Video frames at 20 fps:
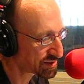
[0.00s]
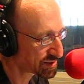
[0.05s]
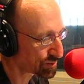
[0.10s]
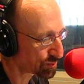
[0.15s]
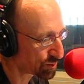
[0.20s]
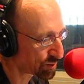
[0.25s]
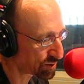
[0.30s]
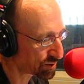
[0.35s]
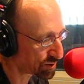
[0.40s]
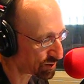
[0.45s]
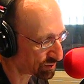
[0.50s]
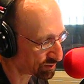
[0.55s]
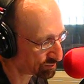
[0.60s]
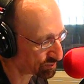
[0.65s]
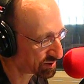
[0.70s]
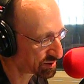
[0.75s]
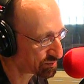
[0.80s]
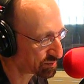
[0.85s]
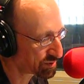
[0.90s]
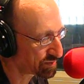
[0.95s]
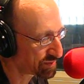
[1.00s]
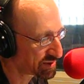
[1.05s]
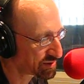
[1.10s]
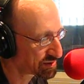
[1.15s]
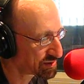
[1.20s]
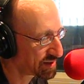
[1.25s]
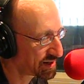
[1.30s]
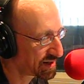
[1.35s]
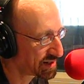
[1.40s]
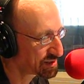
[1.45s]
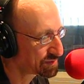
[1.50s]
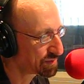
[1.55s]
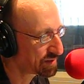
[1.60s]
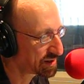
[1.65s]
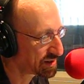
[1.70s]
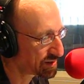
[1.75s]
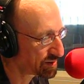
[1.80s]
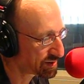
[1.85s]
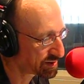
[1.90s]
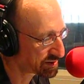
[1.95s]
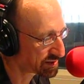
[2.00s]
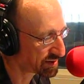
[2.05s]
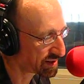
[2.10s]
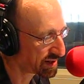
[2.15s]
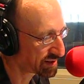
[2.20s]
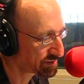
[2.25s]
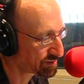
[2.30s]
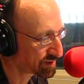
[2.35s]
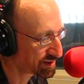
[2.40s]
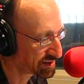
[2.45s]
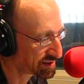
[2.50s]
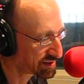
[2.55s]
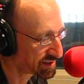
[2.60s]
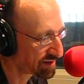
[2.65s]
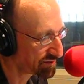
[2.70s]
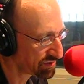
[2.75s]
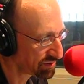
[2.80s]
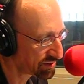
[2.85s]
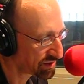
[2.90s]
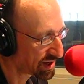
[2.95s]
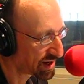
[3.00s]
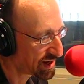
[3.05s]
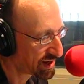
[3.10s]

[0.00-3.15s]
the World, which premieres on HBO on July 27th